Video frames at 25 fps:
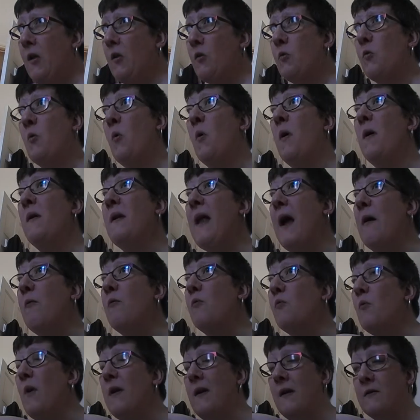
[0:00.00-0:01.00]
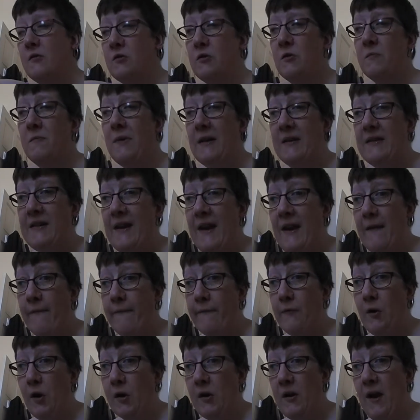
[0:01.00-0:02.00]
Going out when I'm doing my day
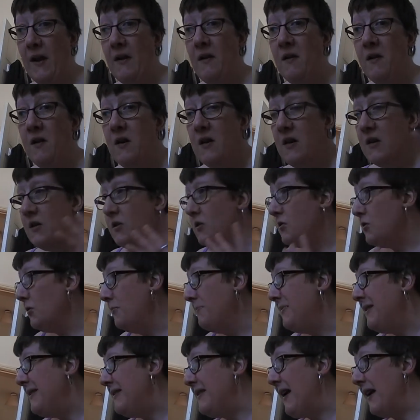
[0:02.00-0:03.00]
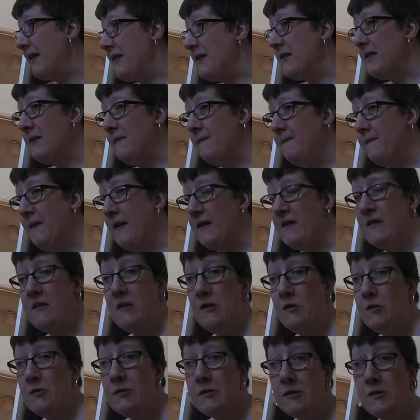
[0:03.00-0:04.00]
vlogging, doing my dancing videos,
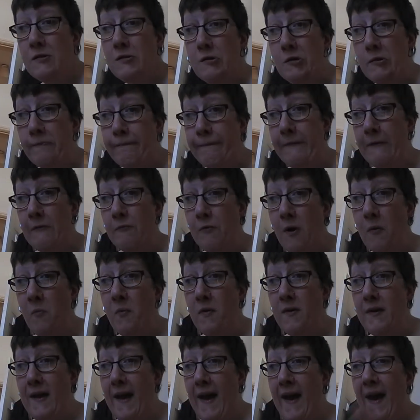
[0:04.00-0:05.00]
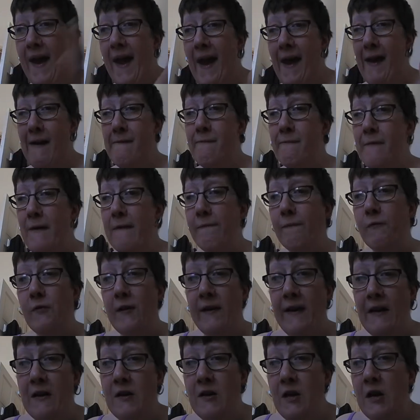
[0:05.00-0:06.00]
there's nothing wrong with it. Every
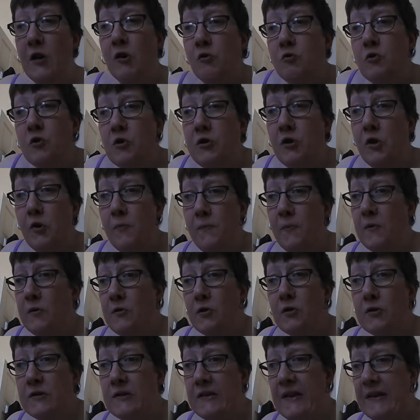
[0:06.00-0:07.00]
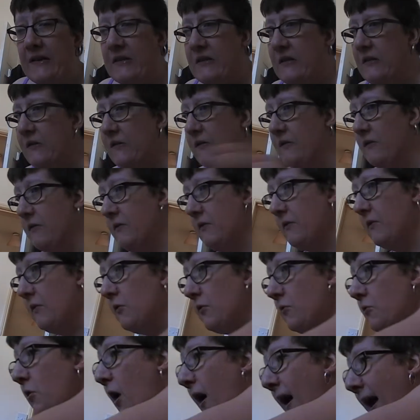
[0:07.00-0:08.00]
fucking YouTuber does it.
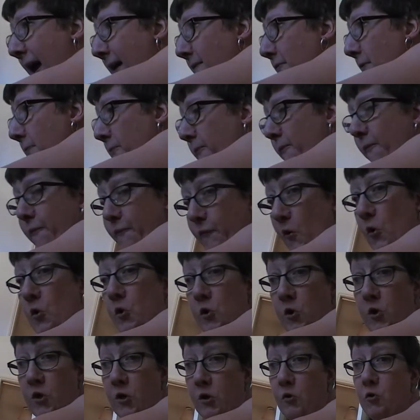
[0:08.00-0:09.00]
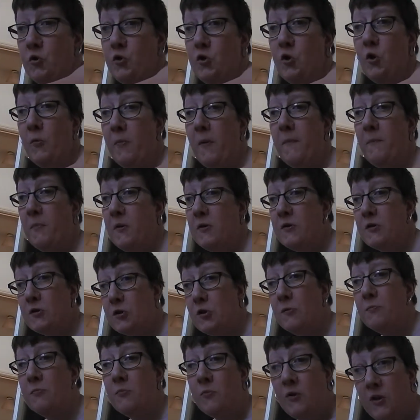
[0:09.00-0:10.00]
Not every fucking YouTuber, but
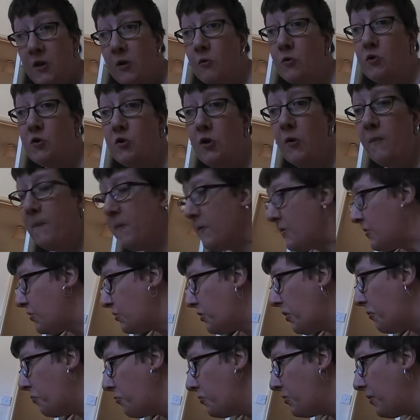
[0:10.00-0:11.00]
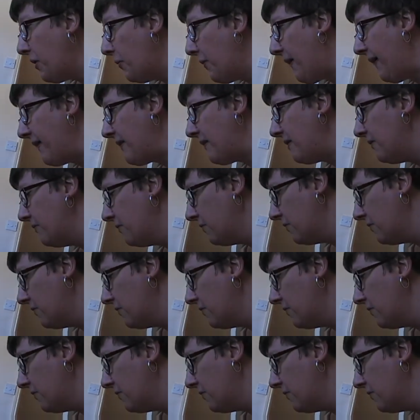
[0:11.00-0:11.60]
some YouTubers do it.